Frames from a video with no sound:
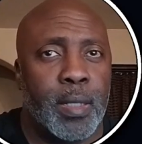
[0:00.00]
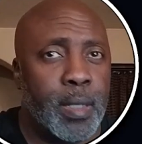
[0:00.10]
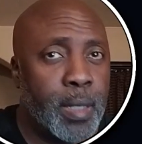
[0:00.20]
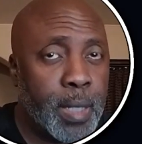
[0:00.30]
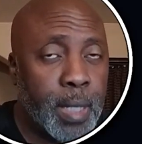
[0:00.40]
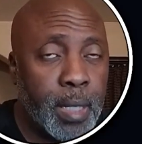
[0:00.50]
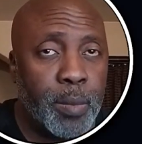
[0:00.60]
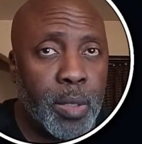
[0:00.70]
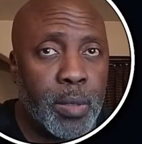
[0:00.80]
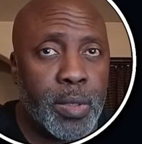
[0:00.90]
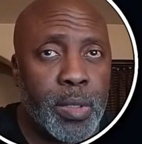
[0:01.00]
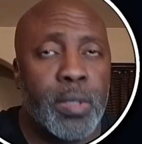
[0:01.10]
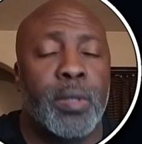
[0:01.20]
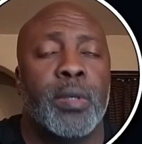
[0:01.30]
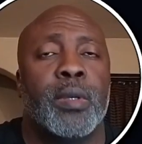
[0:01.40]
Kelly box,
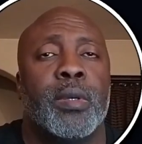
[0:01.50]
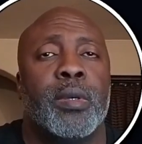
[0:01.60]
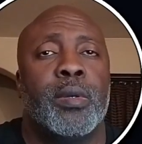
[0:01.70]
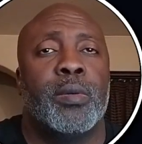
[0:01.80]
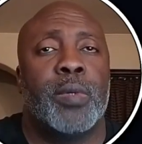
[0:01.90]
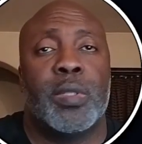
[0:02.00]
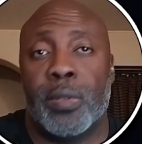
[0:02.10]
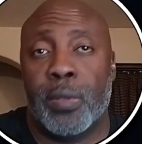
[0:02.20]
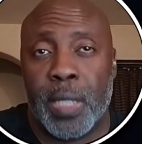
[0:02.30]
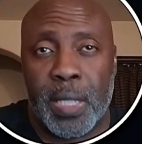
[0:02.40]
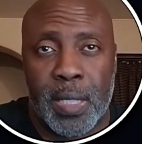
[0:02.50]
which is already